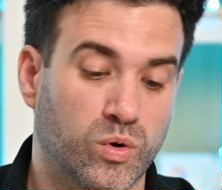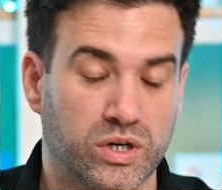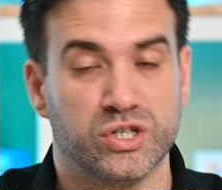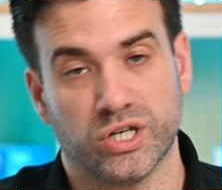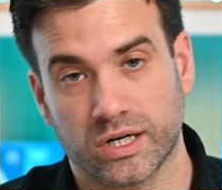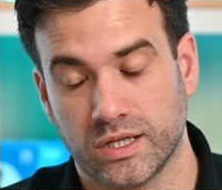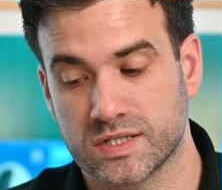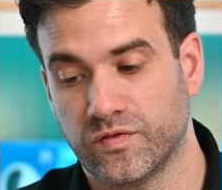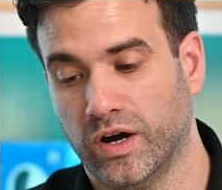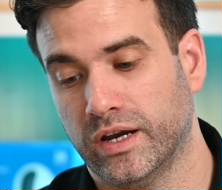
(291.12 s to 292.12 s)
audio jack,
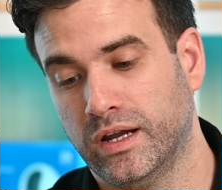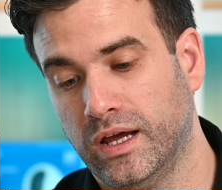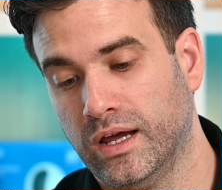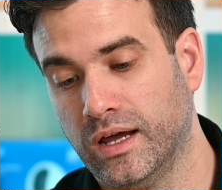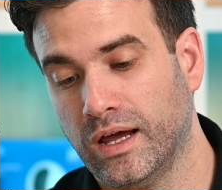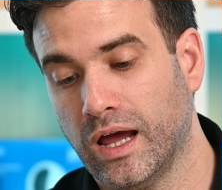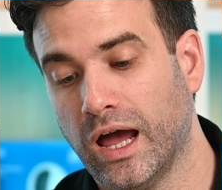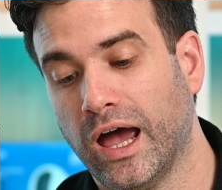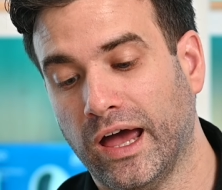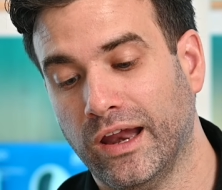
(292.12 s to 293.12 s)
that's fine.
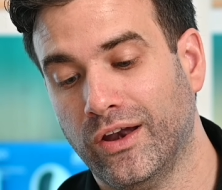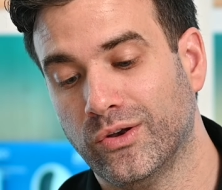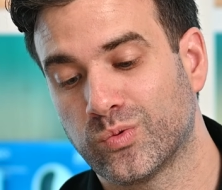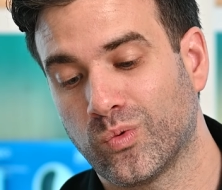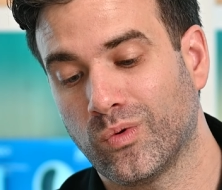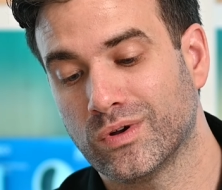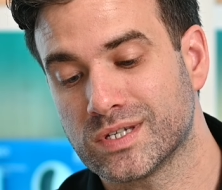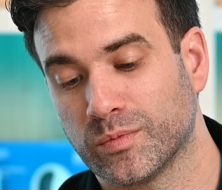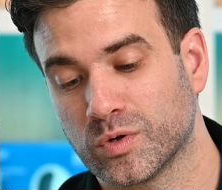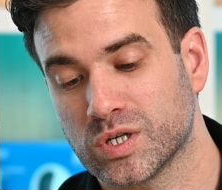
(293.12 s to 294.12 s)
And
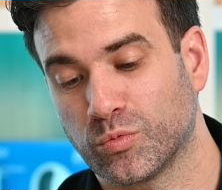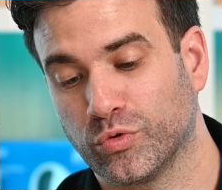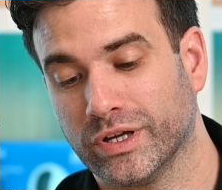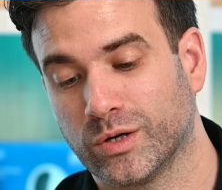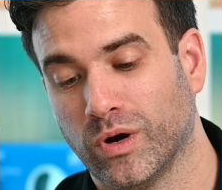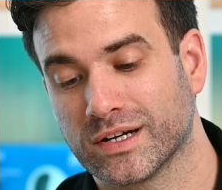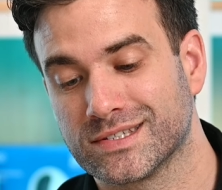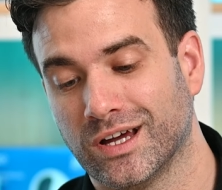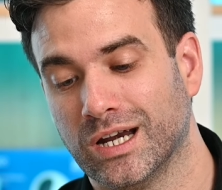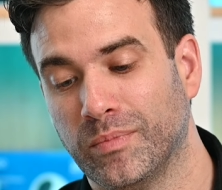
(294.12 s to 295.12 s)
something which I'm really quite
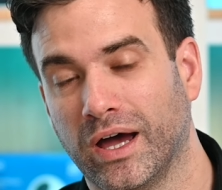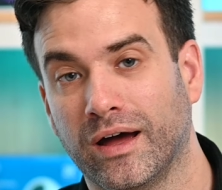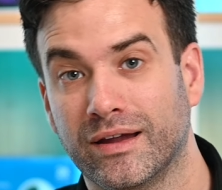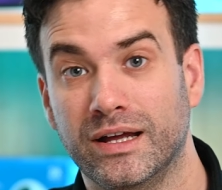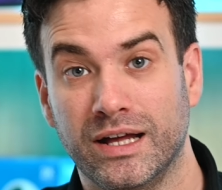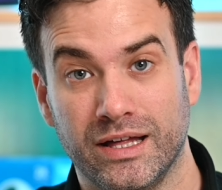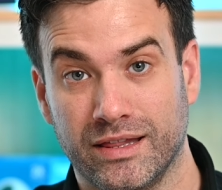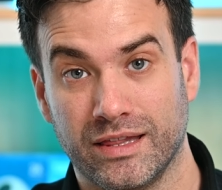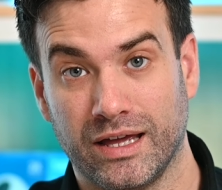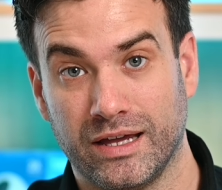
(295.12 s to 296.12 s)
excited about,
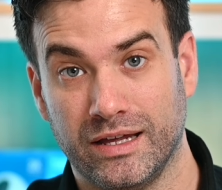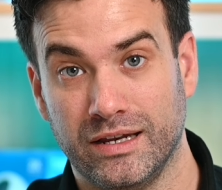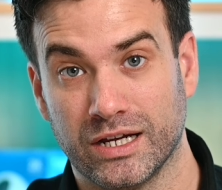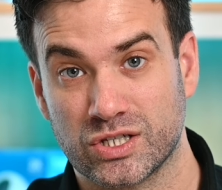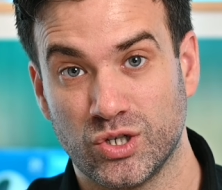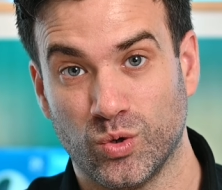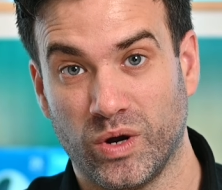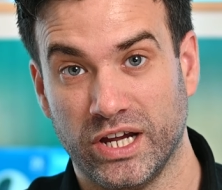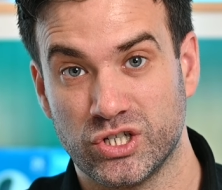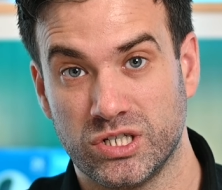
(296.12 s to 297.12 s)
external
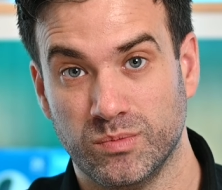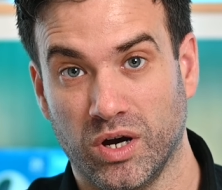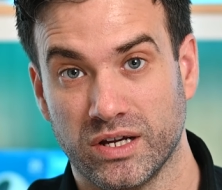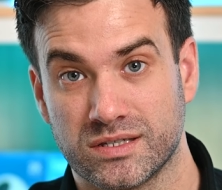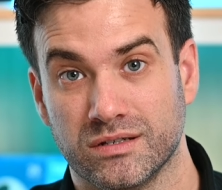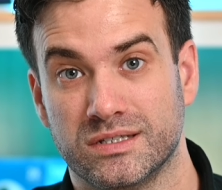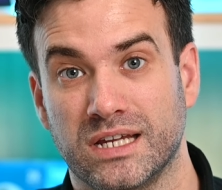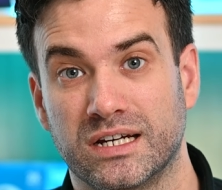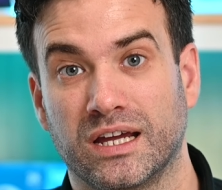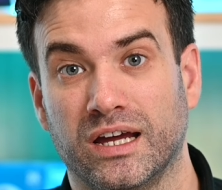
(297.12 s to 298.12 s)
HDMI, so
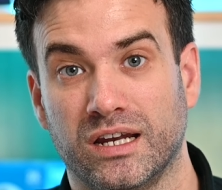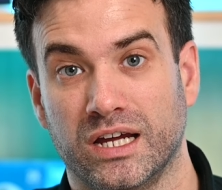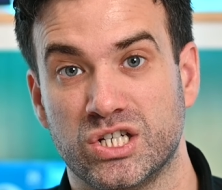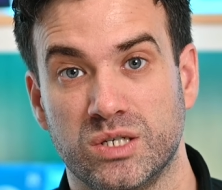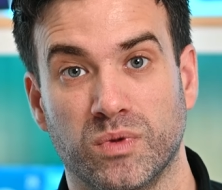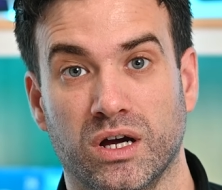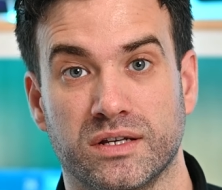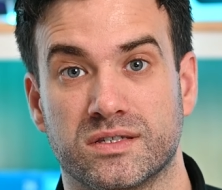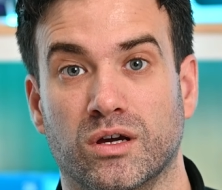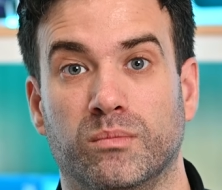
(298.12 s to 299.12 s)
dedicated HDMI,
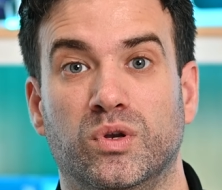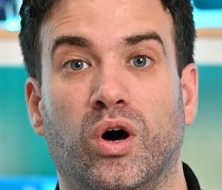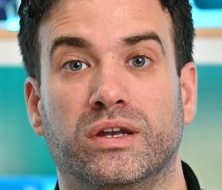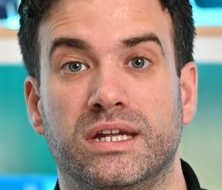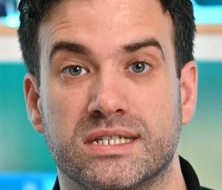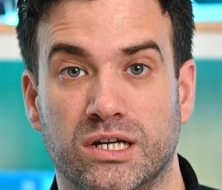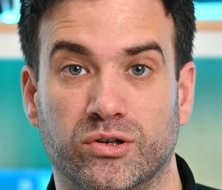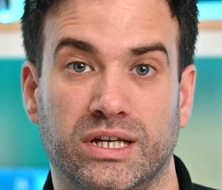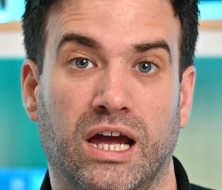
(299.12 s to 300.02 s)
so I'm not necessarily